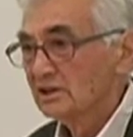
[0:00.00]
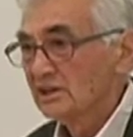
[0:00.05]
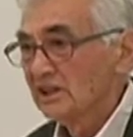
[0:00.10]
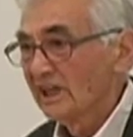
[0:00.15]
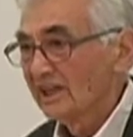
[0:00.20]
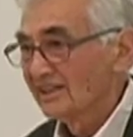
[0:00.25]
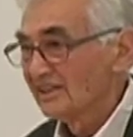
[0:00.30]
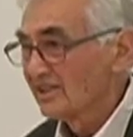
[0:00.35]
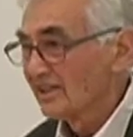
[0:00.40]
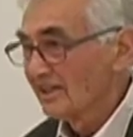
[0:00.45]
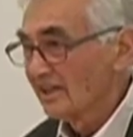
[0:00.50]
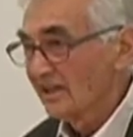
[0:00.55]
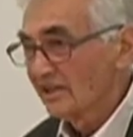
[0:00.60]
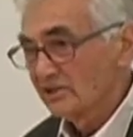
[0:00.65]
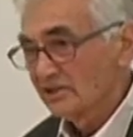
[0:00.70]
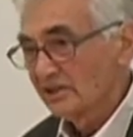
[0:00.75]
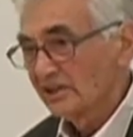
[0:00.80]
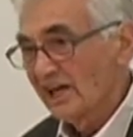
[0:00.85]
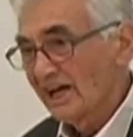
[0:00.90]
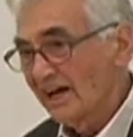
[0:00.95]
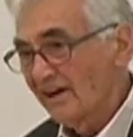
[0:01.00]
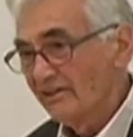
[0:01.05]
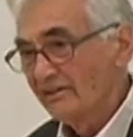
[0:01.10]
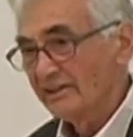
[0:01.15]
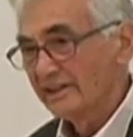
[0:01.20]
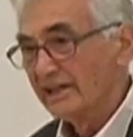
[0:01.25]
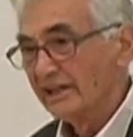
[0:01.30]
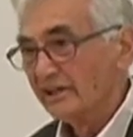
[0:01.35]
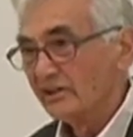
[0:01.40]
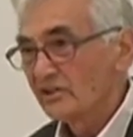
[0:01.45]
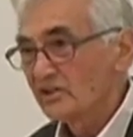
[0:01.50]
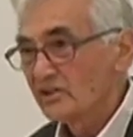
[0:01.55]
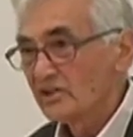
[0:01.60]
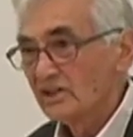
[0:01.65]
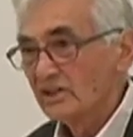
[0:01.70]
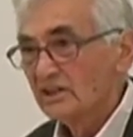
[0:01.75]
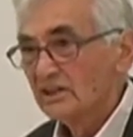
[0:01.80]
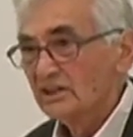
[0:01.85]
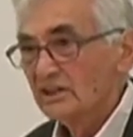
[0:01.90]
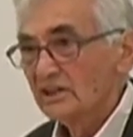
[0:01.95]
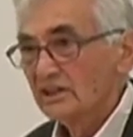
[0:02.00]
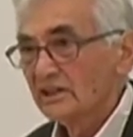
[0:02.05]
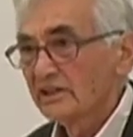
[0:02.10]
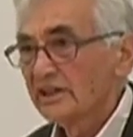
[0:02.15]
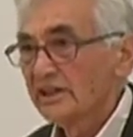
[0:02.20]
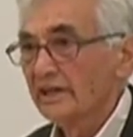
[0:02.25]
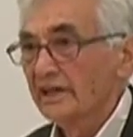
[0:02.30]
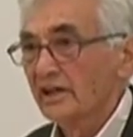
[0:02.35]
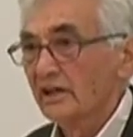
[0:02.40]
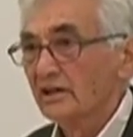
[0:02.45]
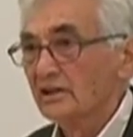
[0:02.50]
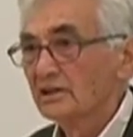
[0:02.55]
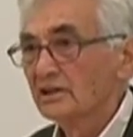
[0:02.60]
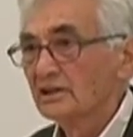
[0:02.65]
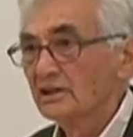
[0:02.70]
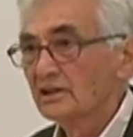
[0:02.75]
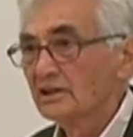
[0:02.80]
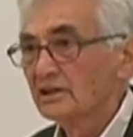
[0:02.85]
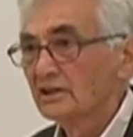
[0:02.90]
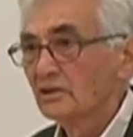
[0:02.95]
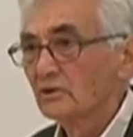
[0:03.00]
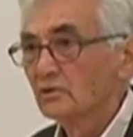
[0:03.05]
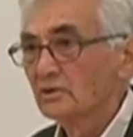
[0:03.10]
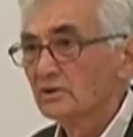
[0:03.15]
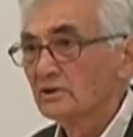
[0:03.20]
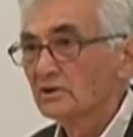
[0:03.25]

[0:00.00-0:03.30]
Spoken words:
yeah, there's an arrogance there. You know,